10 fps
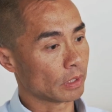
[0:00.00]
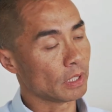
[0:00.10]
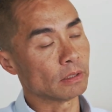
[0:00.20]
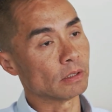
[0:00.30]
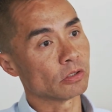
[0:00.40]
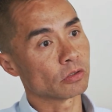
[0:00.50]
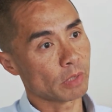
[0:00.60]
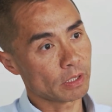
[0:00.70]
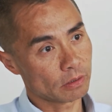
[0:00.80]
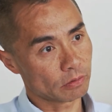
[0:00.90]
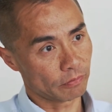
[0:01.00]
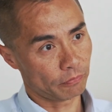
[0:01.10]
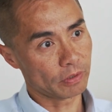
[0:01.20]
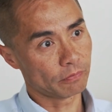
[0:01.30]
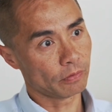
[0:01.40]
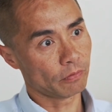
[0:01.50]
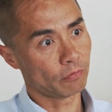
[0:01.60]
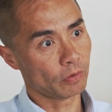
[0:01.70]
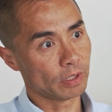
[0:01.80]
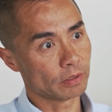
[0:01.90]
key decision makers of the
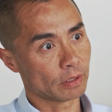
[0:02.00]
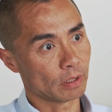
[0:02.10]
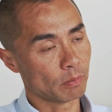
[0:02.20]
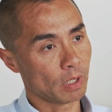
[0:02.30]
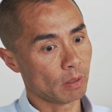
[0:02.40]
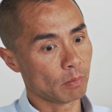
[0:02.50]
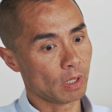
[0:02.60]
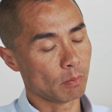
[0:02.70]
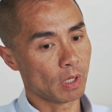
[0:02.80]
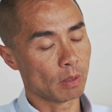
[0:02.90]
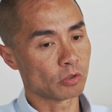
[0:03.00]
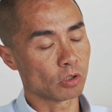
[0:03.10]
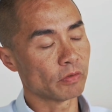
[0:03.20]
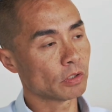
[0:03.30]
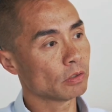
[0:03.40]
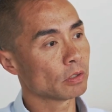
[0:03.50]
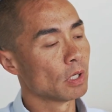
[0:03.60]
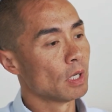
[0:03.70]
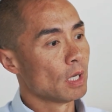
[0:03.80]
freight services,